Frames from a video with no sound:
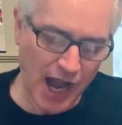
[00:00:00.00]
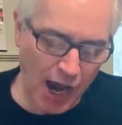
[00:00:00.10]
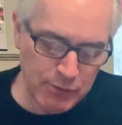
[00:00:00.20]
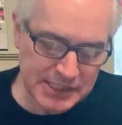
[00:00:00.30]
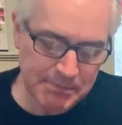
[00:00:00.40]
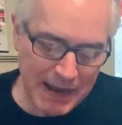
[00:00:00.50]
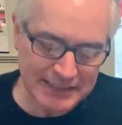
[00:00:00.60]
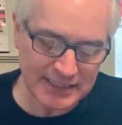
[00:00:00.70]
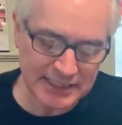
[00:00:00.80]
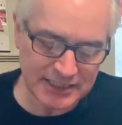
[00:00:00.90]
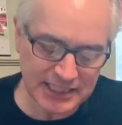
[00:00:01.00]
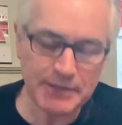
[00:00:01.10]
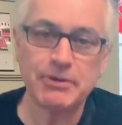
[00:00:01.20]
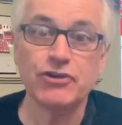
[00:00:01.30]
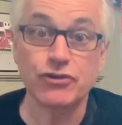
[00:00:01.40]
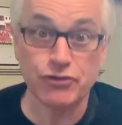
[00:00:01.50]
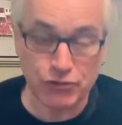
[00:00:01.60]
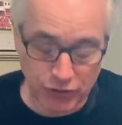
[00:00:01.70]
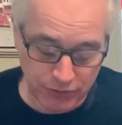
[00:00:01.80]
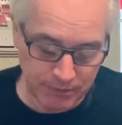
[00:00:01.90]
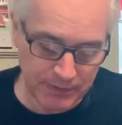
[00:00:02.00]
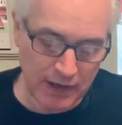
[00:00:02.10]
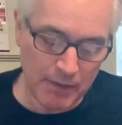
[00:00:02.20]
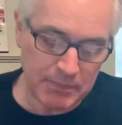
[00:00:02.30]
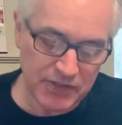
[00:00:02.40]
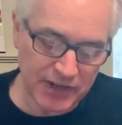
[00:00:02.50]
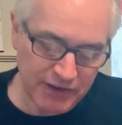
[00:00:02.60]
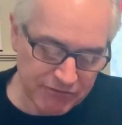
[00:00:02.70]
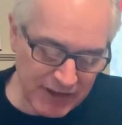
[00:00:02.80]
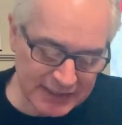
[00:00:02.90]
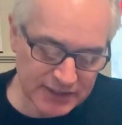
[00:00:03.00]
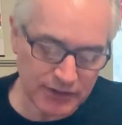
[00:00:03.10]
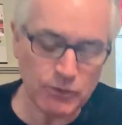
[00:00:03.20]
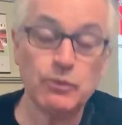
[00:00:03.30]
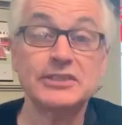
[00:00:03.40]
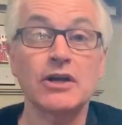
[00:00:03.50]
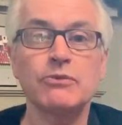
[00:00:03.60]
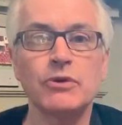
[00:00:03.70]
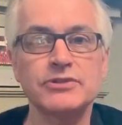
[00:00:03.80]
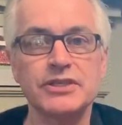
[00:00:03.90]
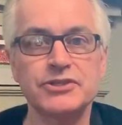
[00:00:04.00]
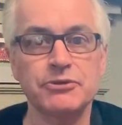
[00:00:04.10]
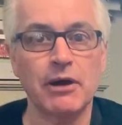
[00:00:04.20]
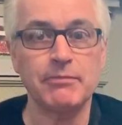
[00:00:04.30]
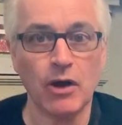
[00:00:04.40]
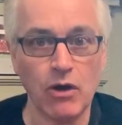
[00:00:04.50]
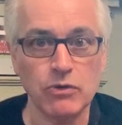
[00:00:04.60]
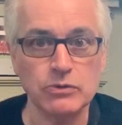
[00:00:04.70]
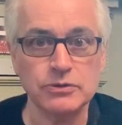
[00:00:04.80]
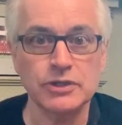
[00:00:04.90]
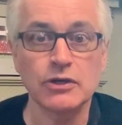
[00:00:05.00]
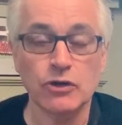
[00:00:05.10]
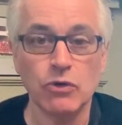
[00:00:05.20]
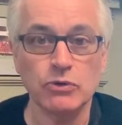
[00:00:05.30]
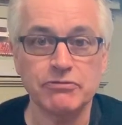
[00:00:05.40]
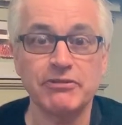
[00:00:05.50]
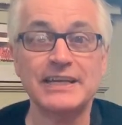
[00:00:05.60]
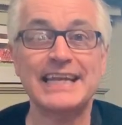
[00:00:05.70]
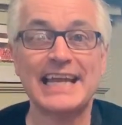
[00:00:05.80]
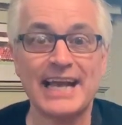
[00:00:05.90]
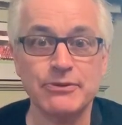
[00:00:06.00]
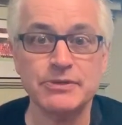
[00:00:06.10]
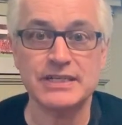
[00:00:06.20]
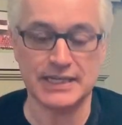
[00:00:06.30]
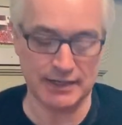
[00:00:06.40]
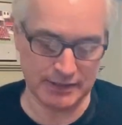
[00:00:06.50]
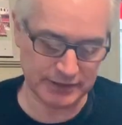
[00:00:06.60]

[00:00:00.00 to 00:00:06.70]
I was imagining sheep, true, but the convention which I wanted to uphold called for counting